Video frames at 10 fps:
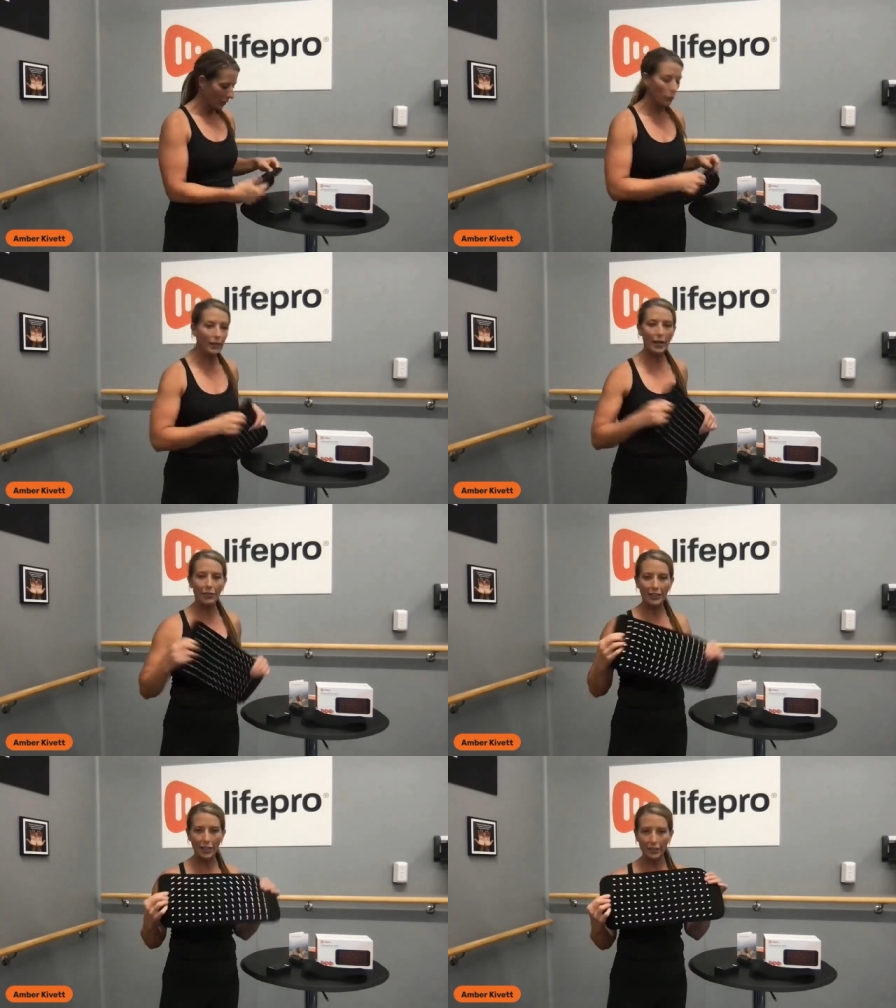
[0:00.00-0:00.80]
we have
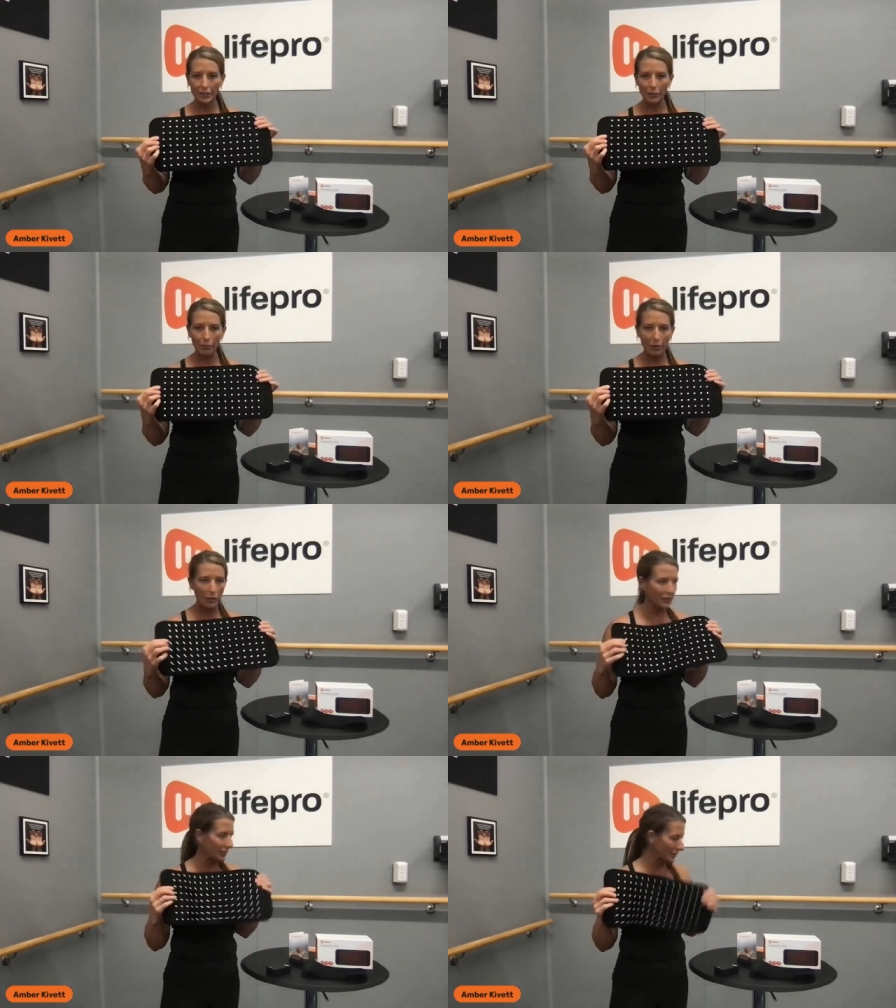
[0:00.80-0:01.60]
the LED
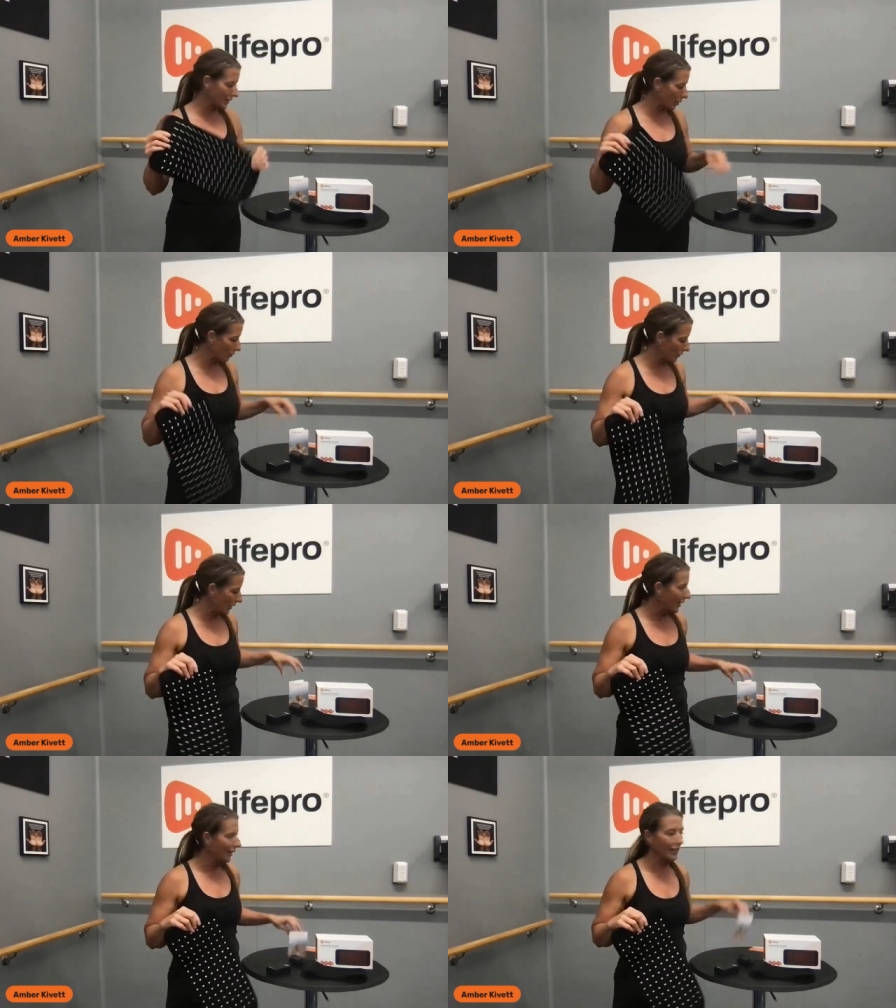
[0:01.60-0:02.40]
belt itself,
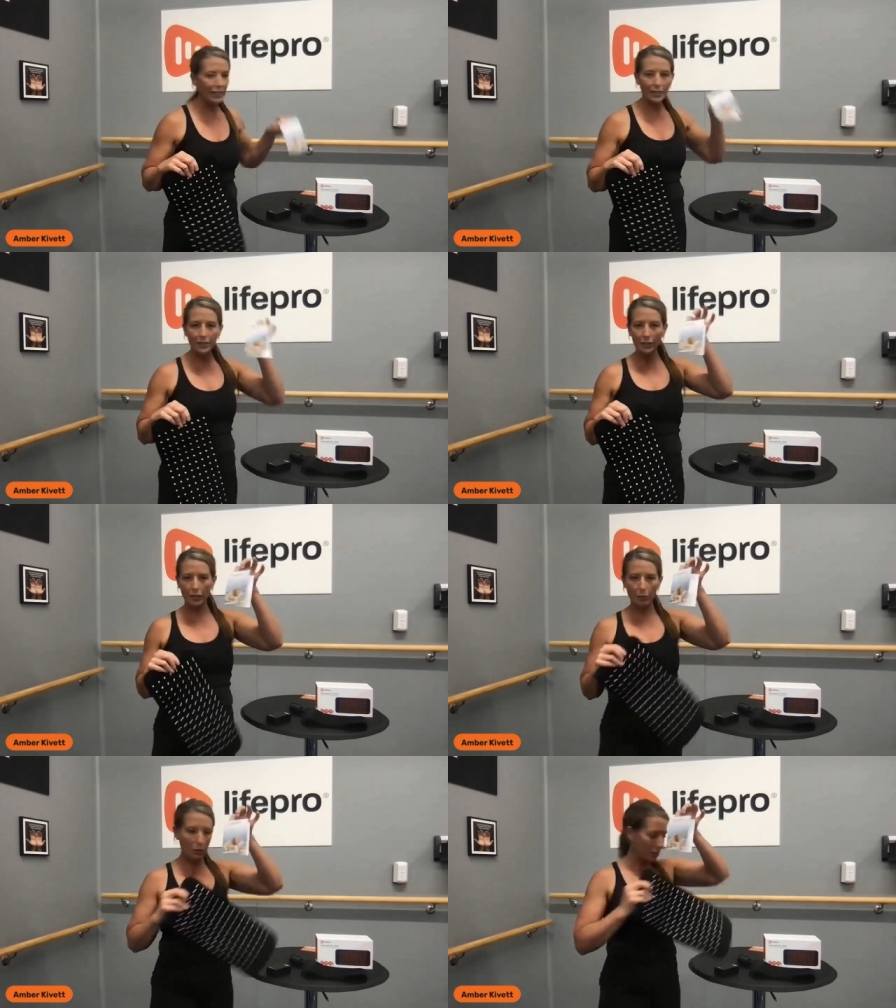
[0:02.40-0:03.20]
and the
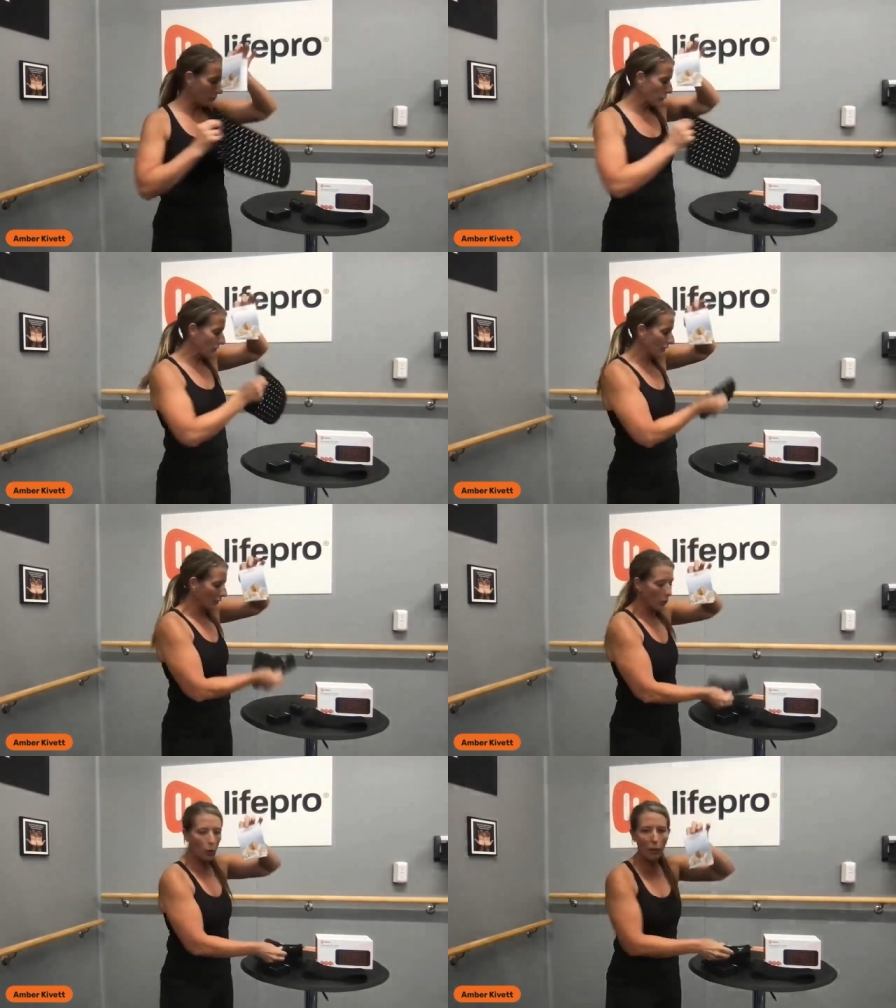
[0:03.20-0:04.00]
most important thing in
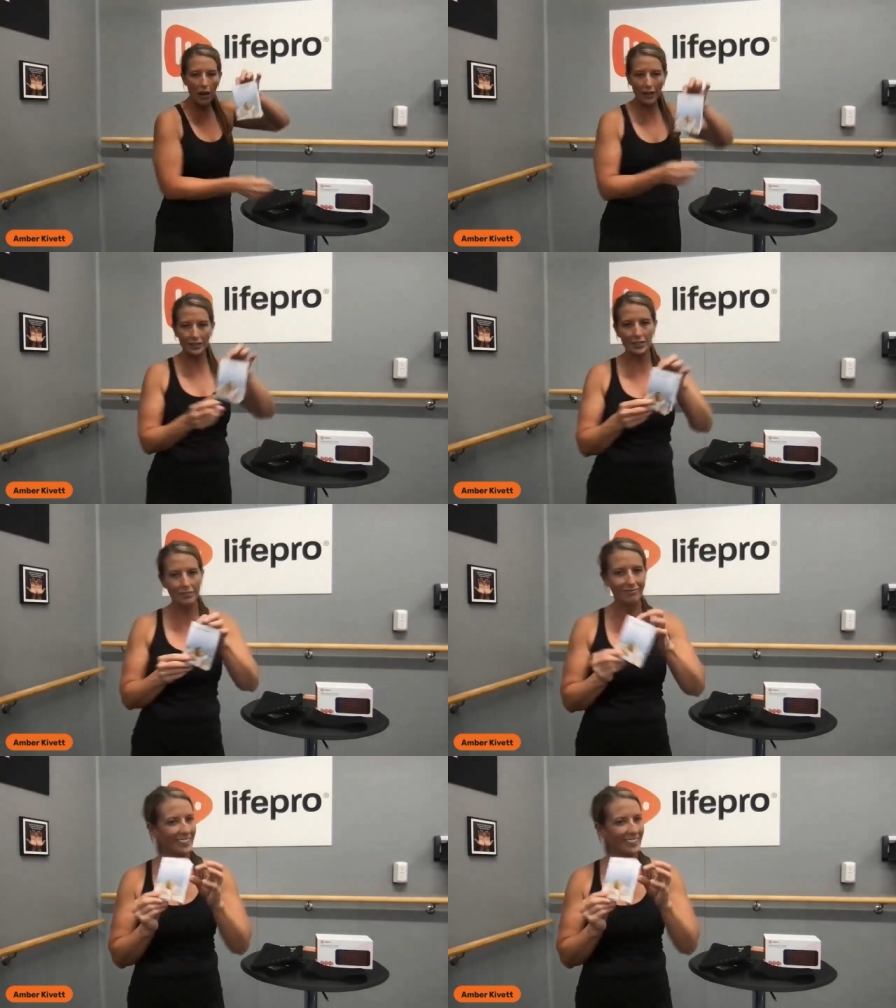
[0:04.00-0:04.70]
the whole box,